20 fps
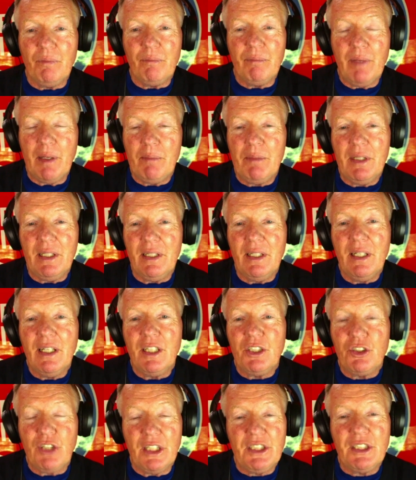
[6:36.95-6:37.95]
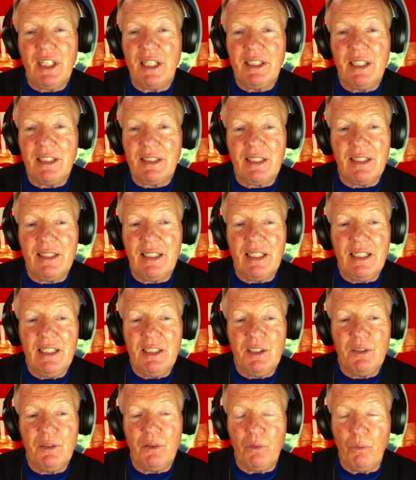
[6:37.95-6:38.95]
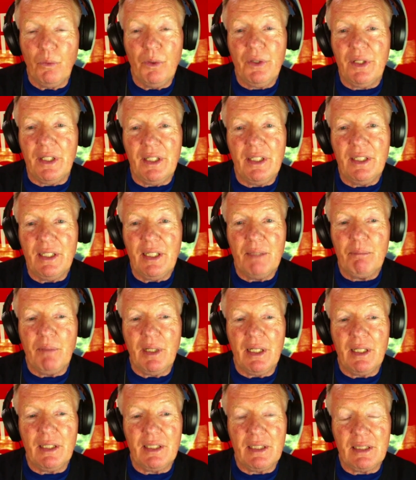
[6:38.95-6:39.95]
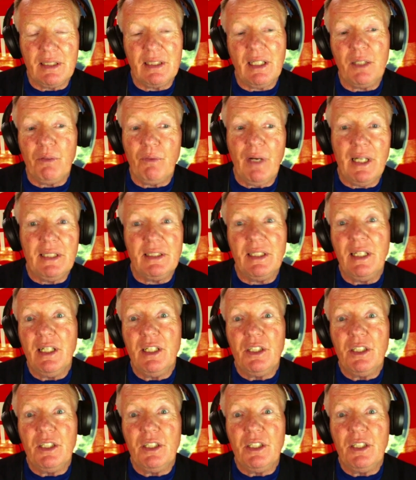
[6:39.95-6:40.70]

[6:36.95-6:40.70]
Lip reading: maybe Trajan doesn't think he's worthy, but because otherwise,